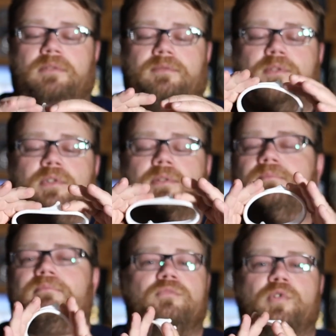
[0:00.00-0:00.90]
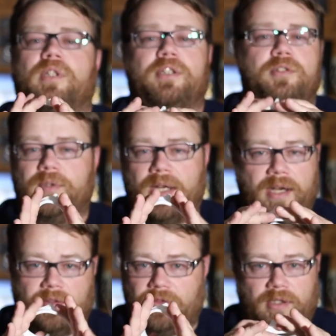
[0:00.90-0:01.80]
for really doing
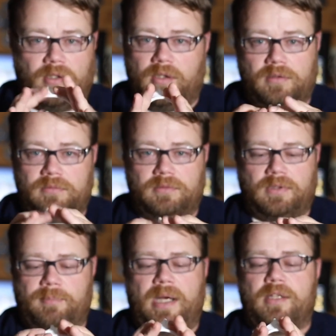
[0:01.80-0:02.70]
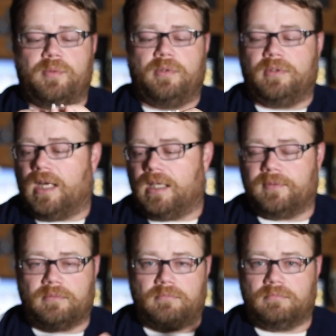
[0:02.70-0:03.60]
anything at all. It might as well not
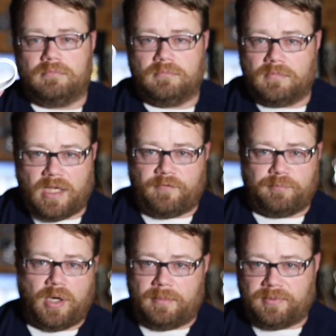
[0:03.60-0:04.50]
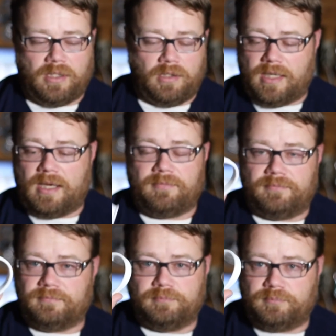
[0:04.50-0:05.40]
even have props or have